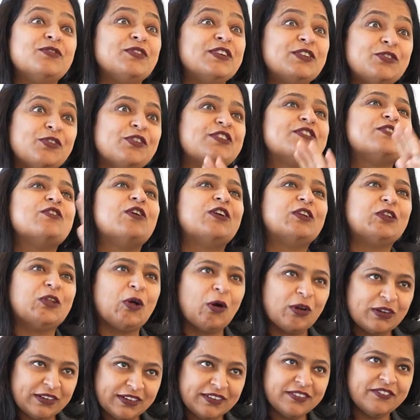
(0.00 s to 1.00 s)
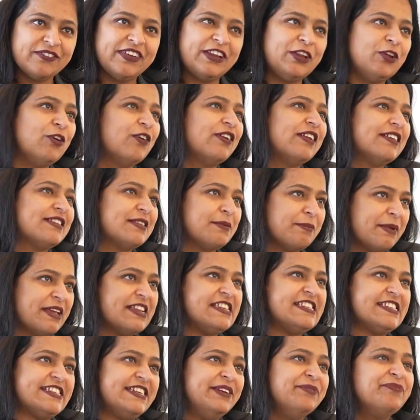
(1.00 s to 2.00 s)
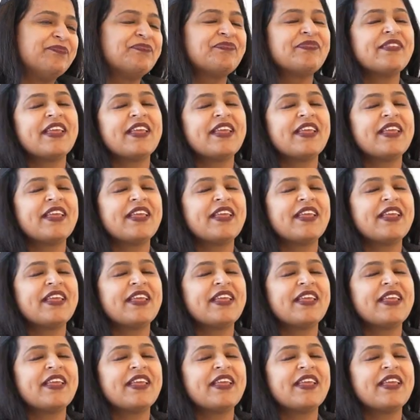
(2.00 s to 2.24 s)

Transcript: which was not taught when you were as a mentee.